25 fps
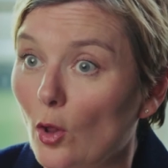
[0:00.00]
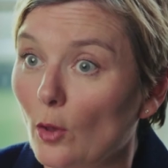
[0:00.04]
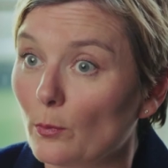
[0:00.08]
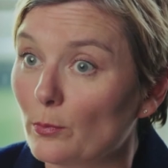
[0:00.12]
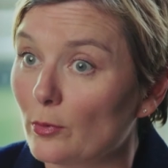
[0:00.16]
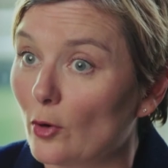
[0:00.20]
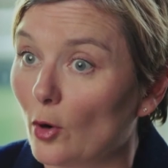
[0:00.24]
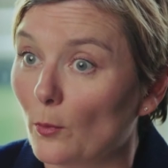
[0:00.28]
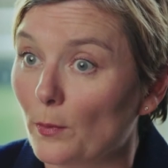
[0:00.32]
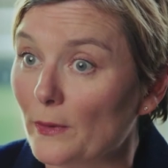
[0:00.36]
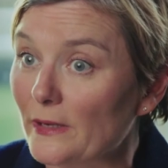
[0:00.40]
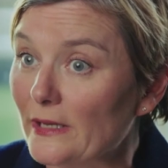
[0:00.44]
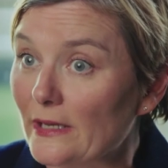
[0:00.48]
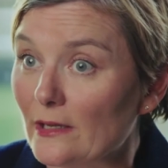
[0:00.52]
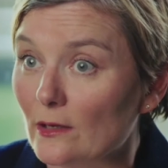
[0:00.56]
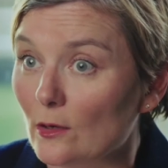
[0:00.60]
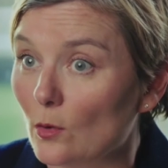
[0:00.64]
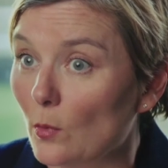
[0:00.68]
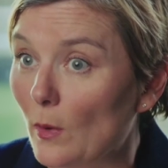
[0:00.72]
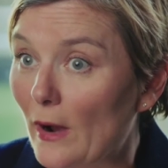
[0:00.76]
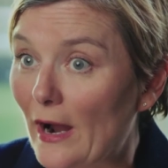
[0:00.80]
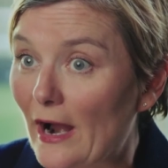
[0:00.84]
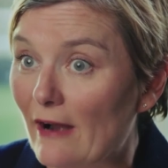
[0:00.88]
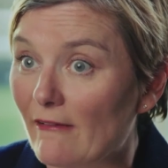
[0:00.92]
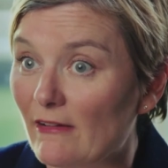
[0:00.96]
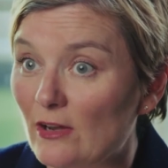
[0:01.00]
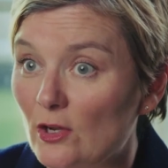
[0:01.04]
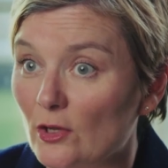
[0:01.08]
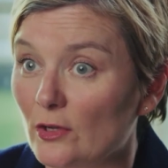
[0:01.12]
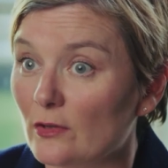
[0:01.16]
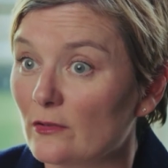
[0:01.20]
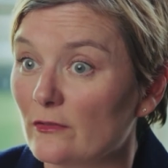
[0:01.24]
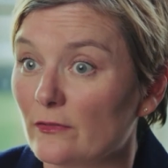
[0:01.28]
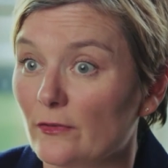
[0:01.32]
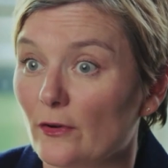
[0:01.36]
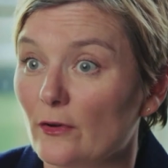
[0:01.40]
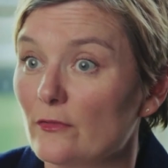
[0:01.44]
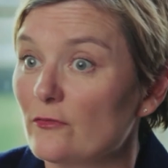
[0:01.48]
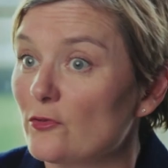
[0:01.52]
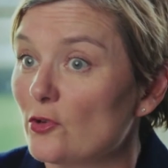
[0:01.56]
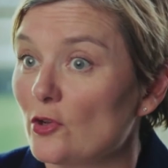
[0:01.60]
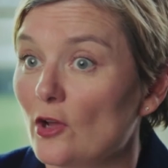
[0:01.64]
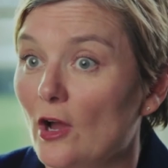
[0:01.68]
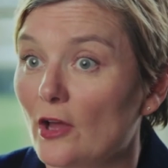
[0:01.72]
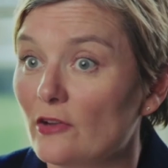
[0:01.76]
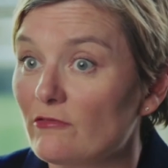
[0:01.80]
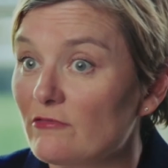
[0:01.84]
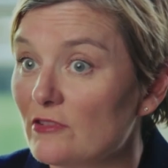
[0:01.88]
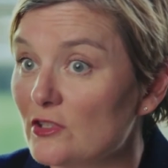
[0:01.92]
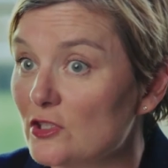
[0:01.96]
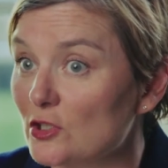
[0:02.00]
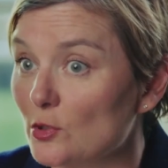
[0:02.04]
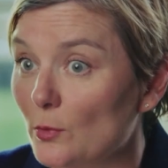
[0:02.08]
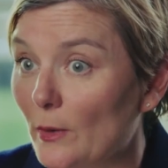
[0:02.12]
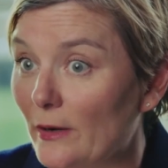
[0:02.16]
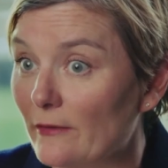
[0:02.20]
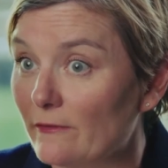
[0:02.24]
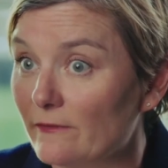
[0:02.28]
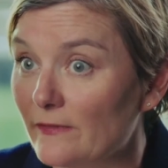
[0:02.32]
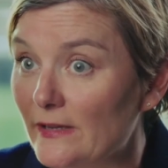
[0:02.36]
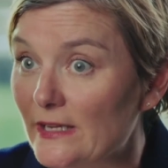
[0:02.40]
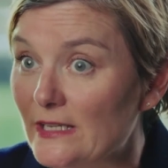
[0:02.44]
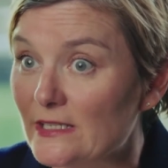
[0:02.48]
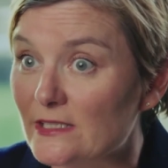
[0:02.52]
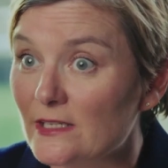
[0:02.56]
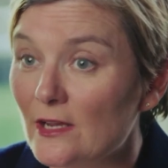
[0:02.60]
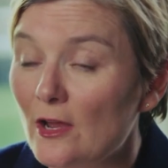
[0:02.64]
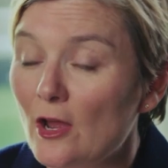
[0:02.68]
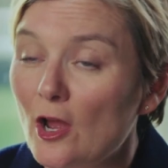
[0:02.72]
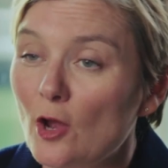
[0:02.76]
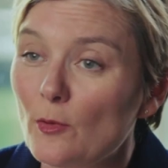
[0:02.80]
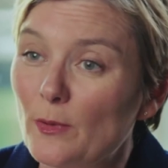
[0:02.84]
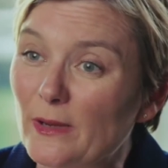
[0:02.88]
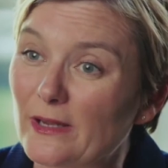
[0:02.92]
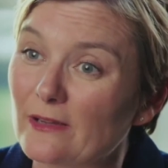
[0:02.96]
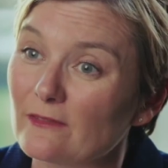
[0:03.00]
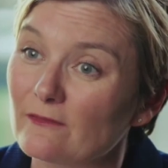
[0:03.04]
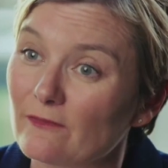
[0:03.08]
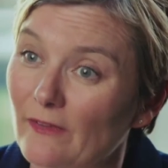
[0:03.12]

property inquiry looking for a few hundred square feet. We can